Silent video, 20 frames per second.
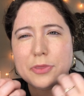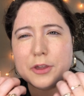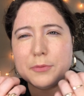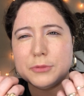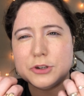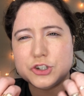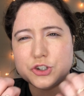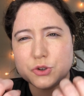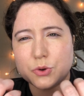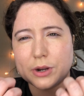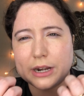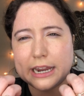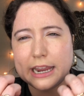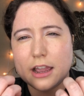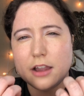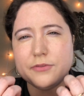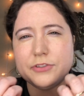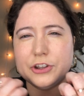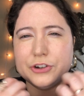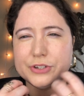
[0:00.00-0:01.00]
the
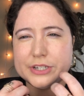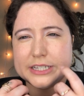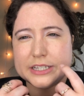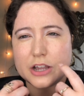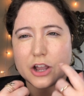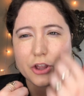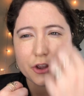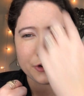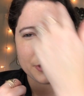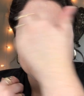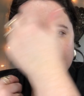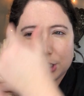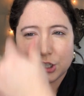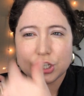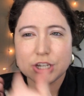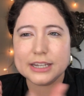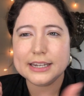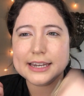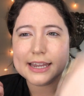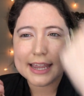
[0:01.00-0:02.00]
majority of their
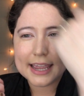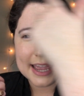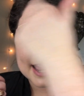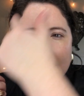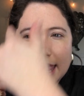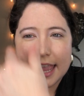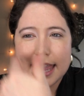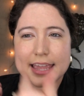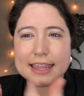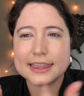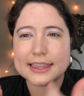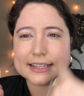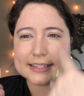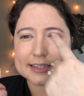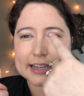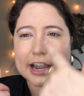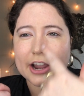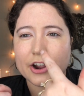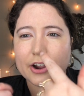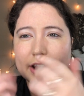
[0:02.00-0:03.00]
discoloration in
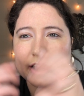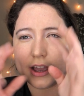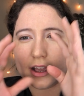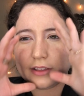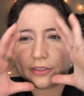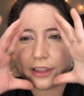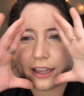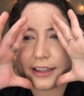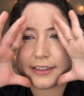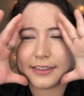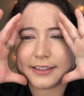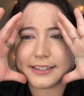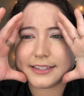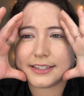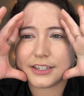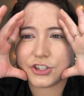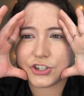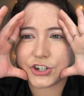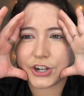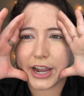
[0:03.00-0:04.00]
this area, like this
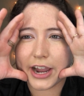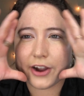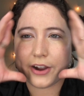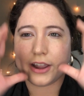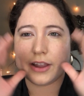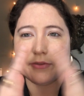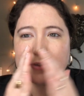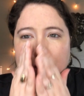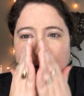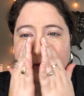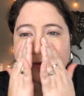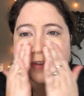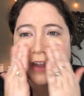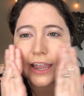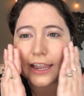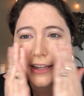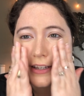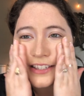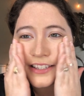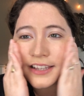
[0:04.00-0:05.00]
center area of their
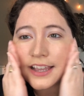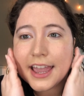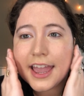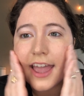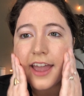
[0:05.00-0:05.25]
face.